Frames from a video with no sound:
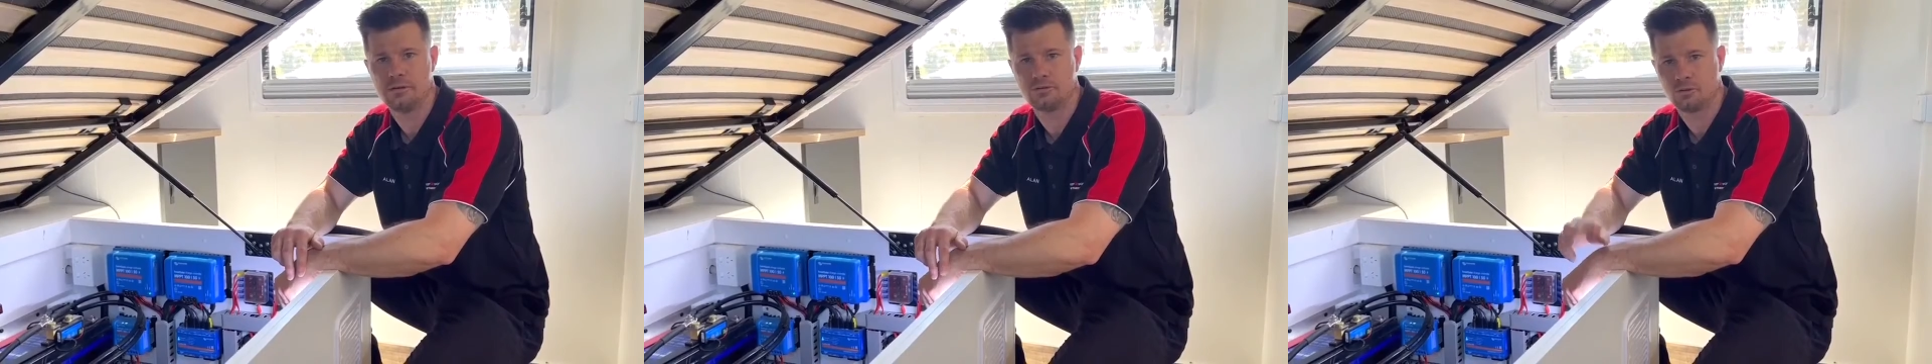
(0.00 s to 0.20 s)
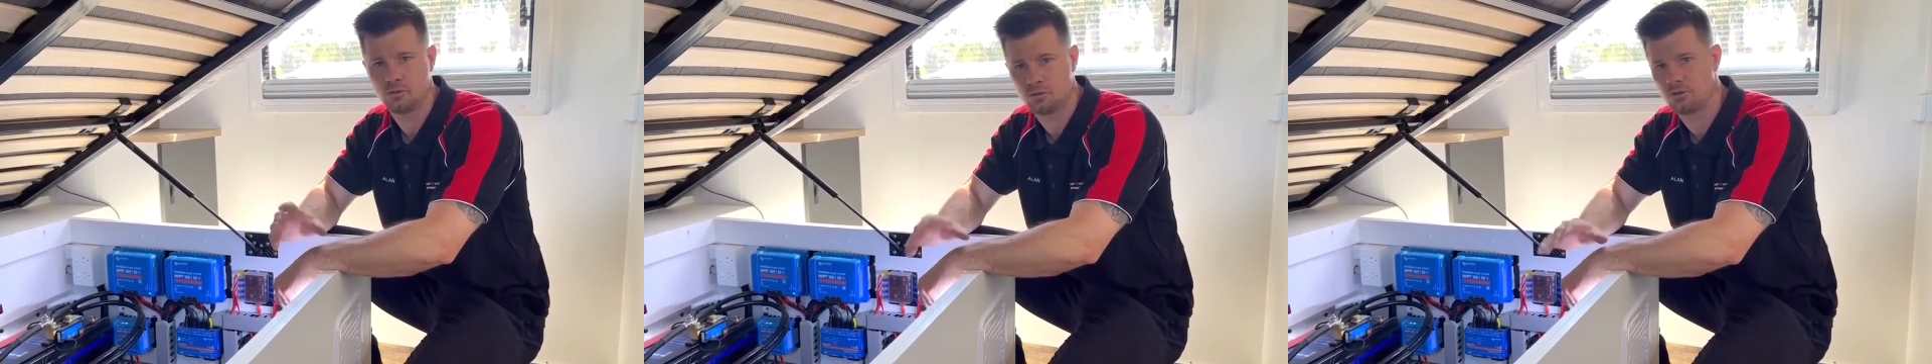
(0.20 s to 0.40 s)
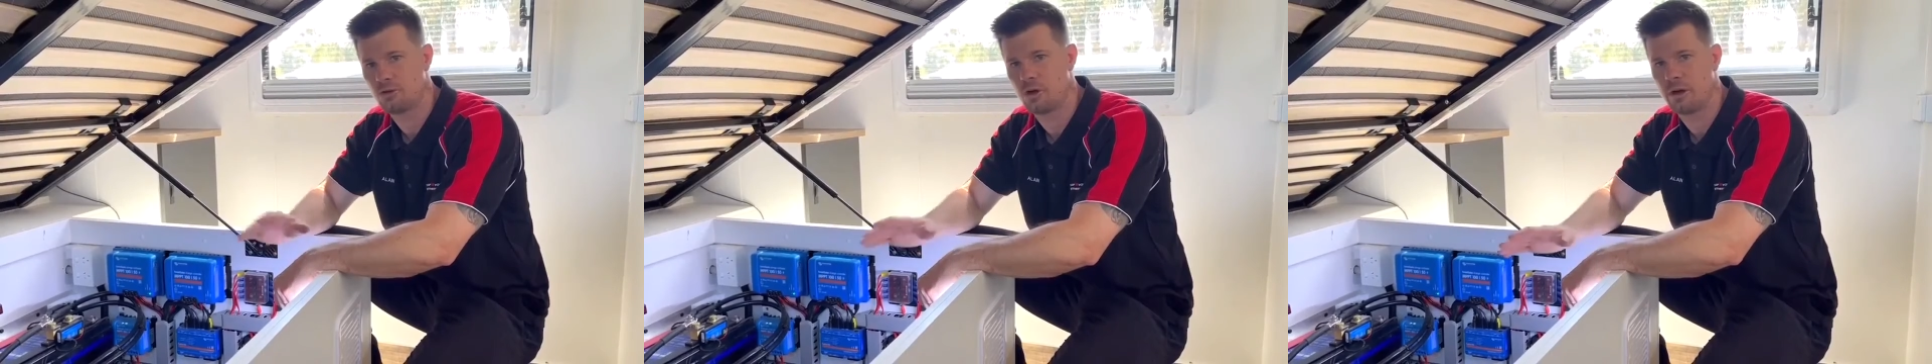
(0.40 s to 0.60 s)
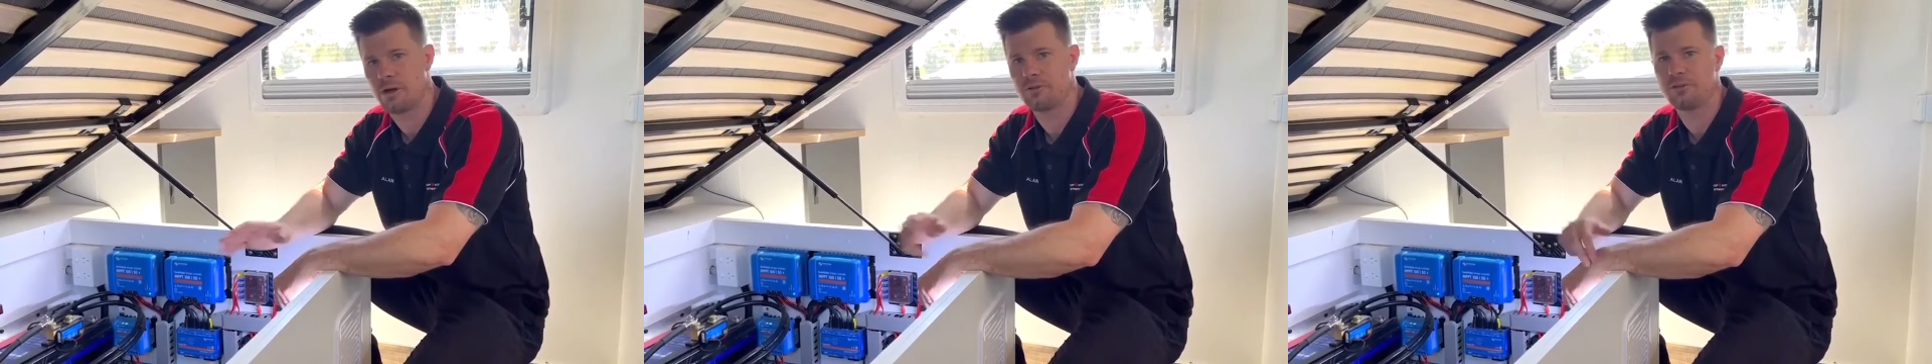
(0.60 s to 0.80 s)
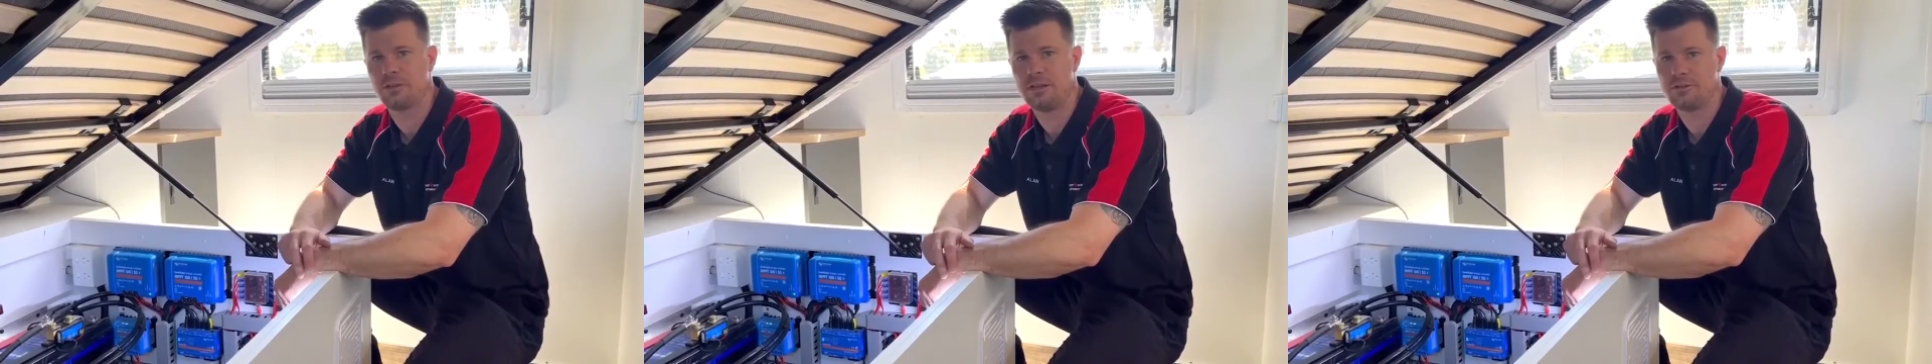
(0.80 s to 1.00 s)
It's good
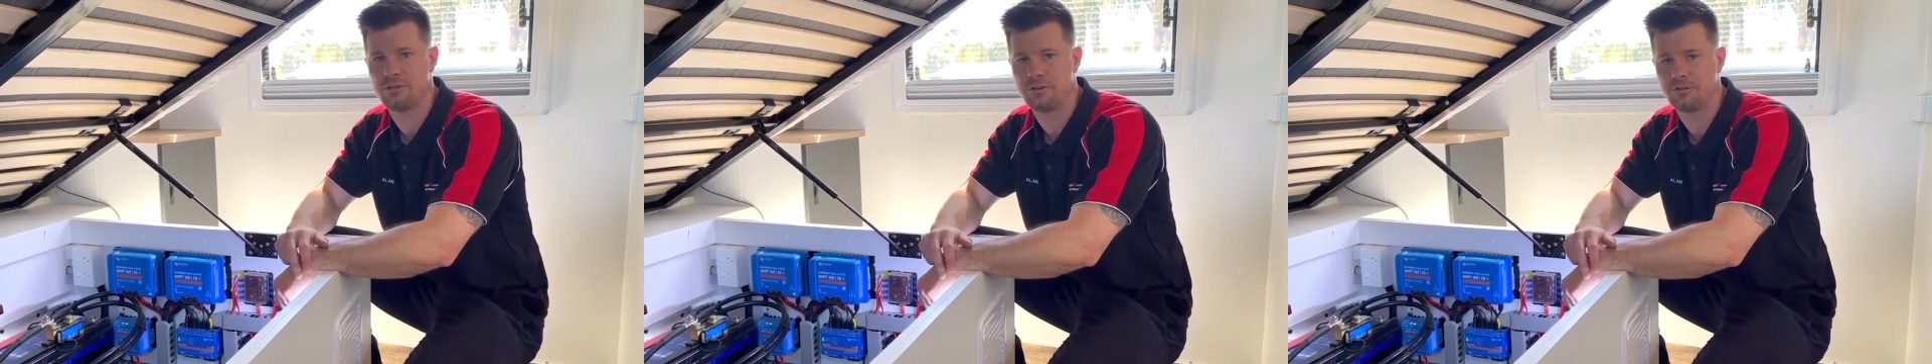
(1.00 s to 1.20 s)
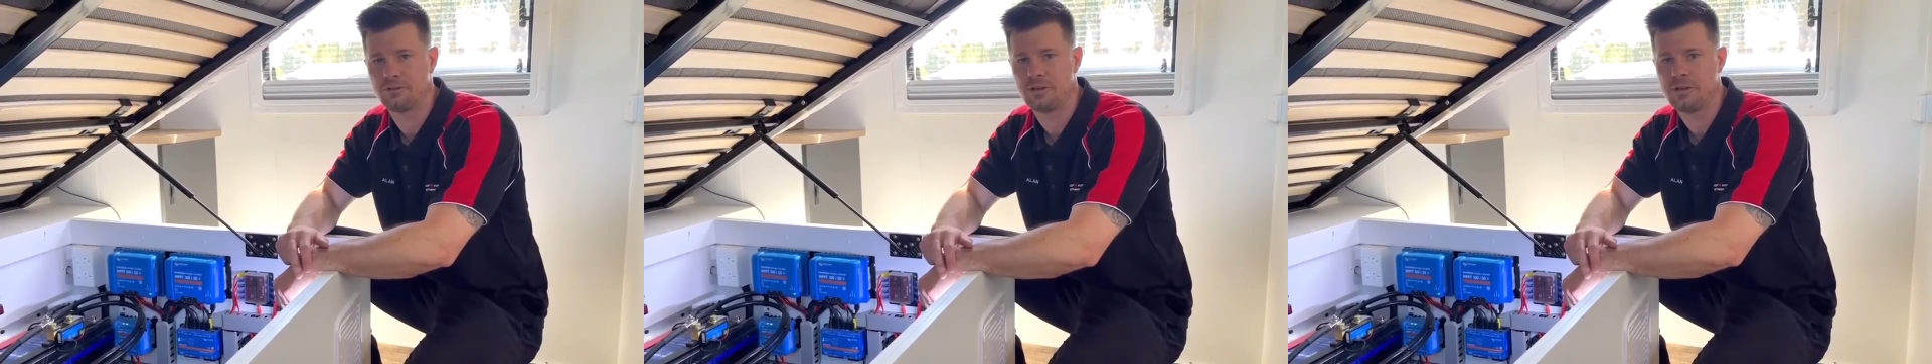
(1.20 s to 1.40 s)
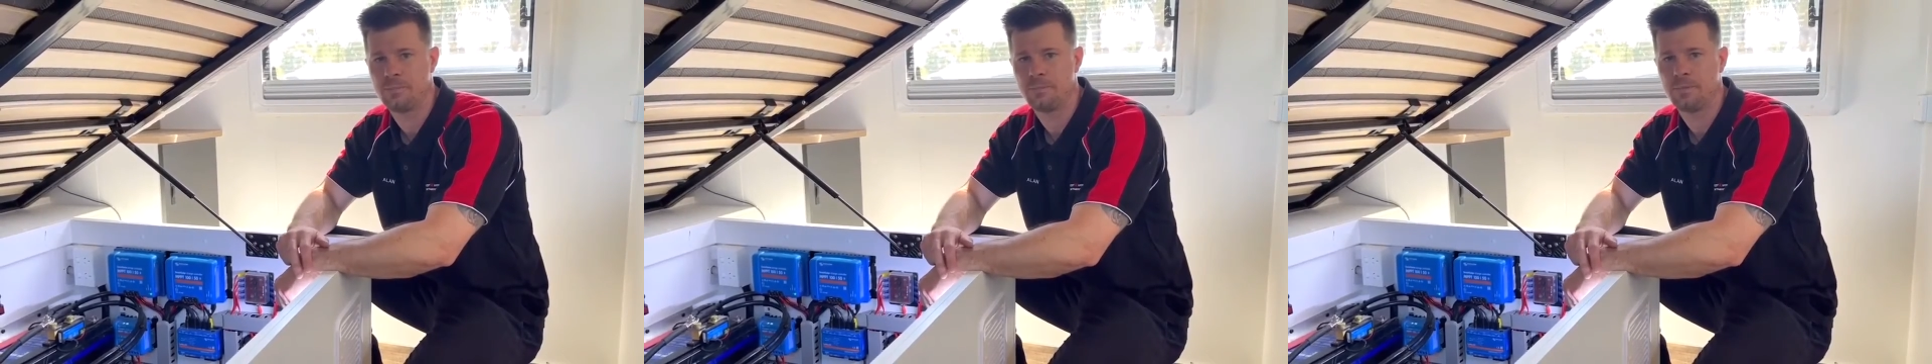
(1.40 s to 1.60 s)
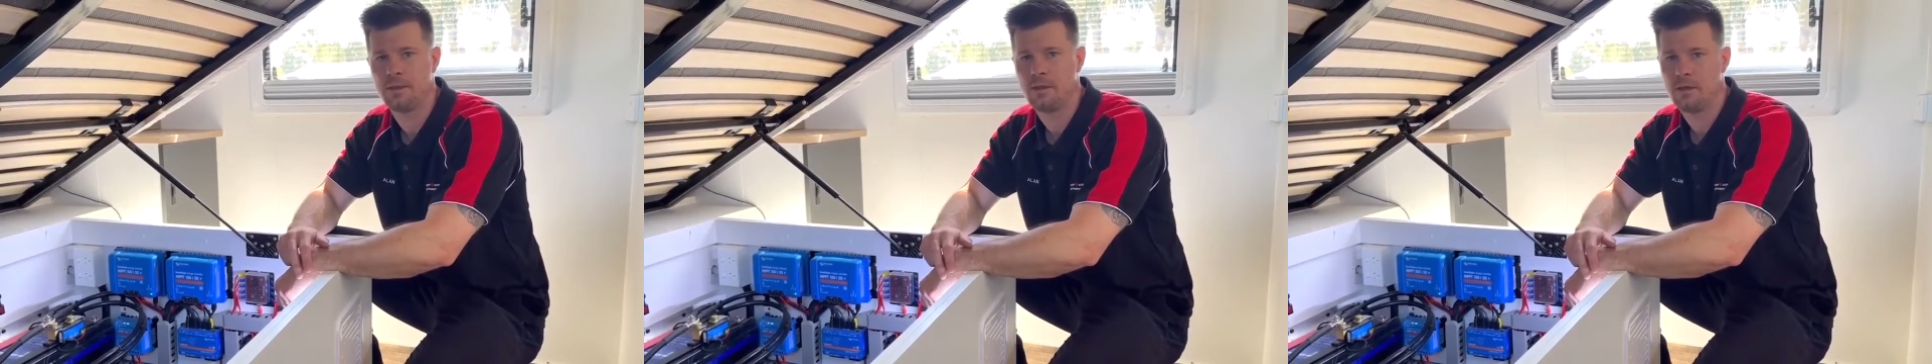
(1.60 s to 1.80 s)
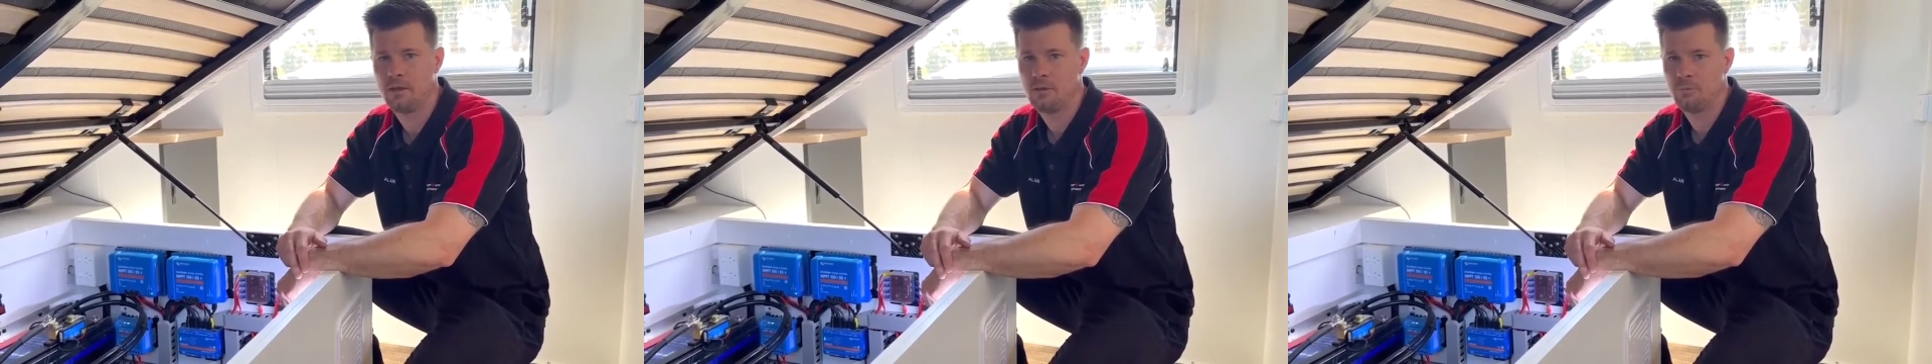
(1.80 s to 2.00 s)
size, easy to see.
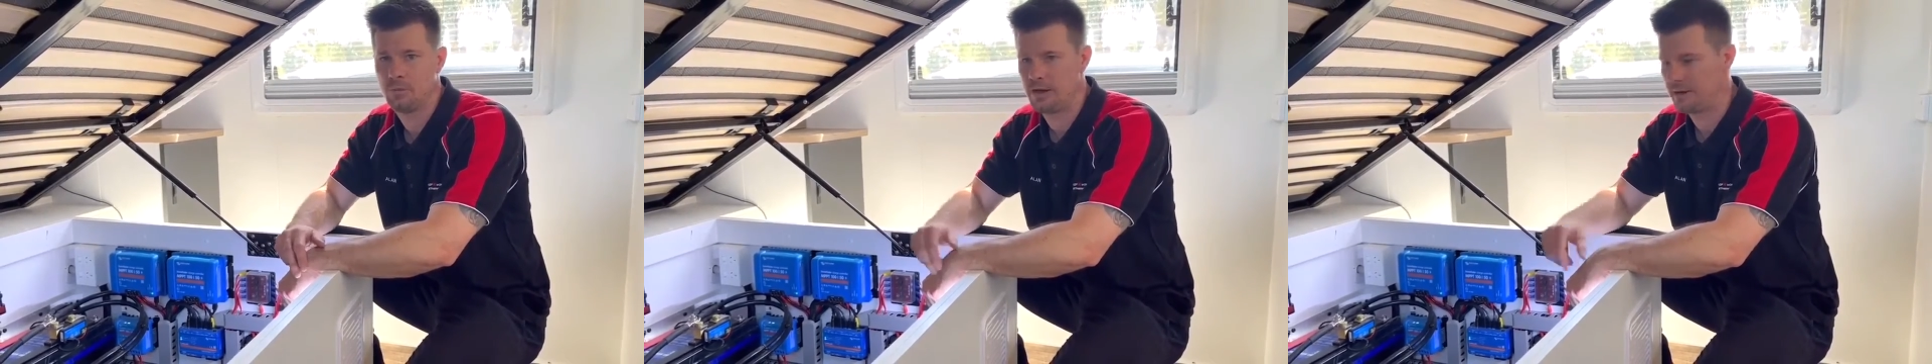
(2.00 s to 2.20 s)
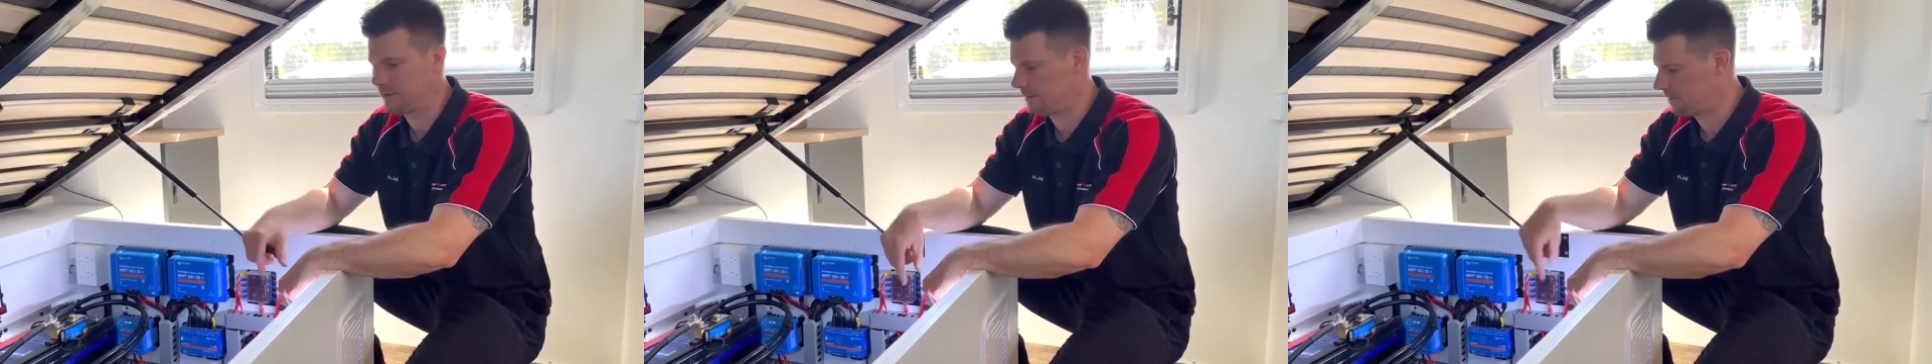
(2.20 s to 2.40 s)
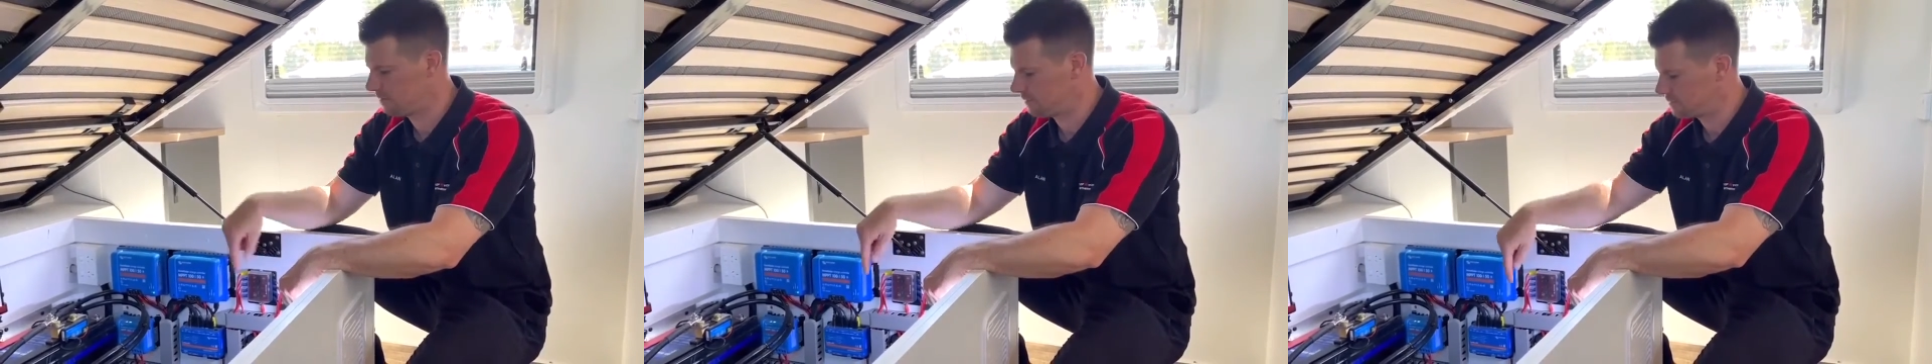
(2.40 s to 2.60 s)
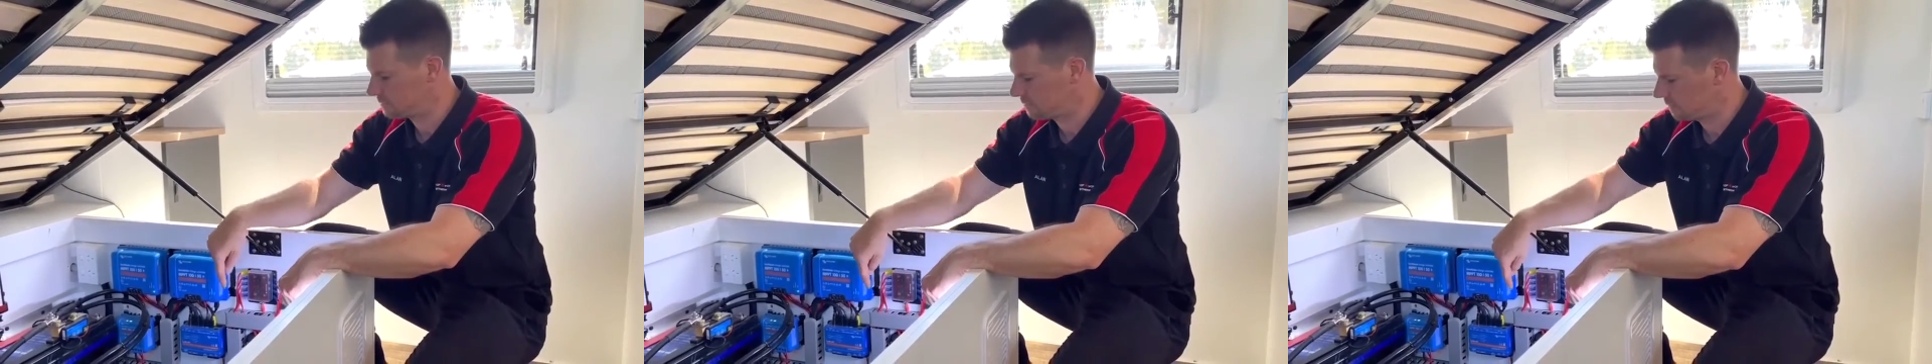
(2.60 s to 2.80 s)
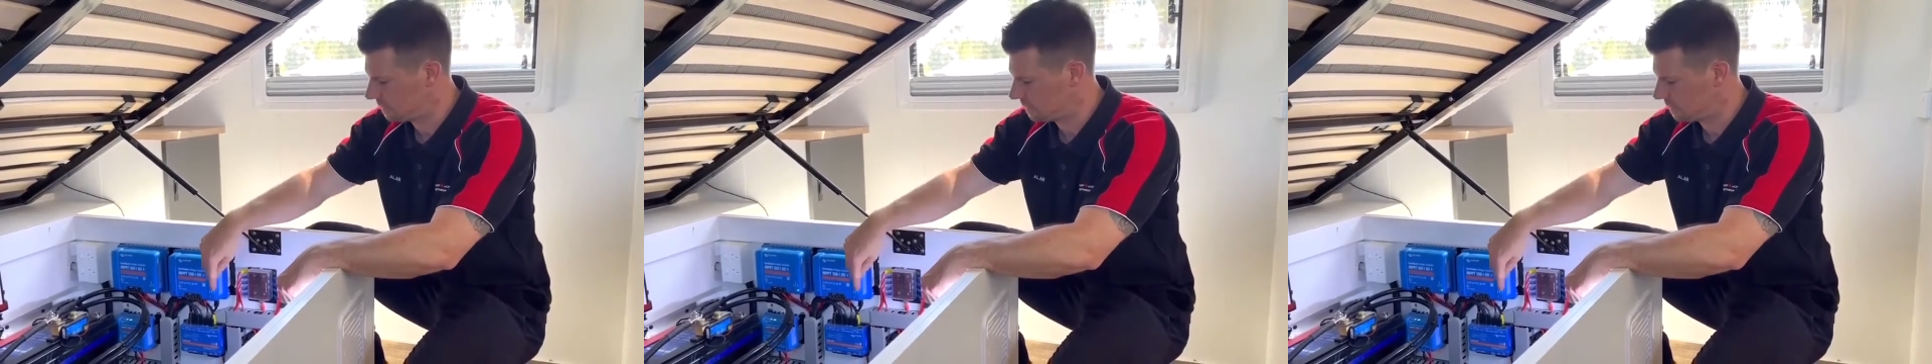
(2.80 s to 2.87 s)
But in this